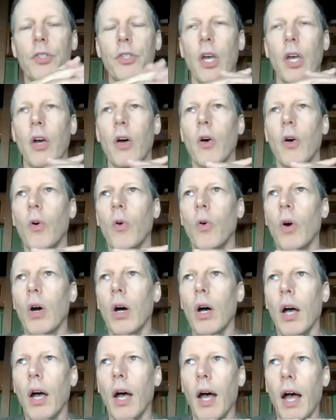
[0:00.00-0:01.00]

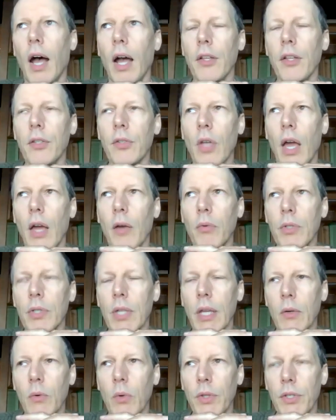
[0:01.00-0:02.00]
So I
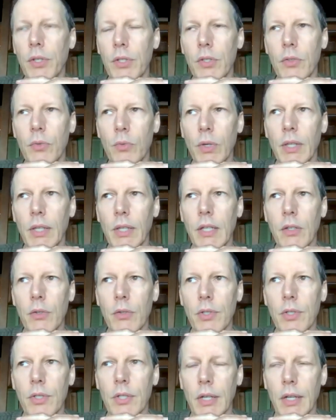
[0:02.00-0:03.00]
was like, well, this is really
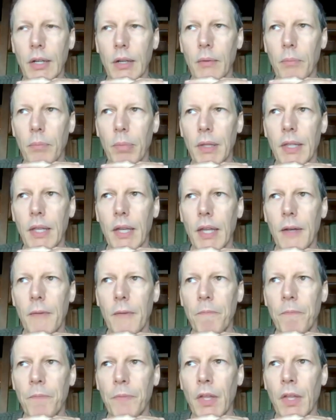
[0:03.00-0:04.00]
interesting. But
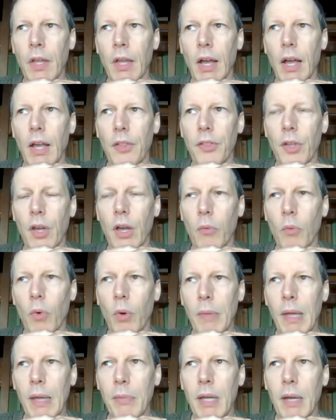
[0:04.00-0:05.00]
then I thought,
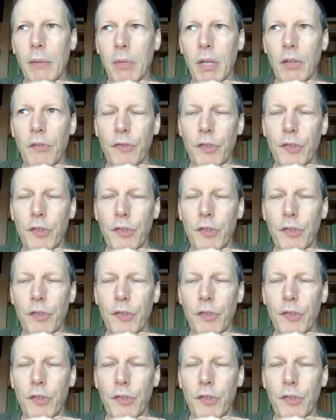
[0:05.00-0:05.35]
well, maybe I'm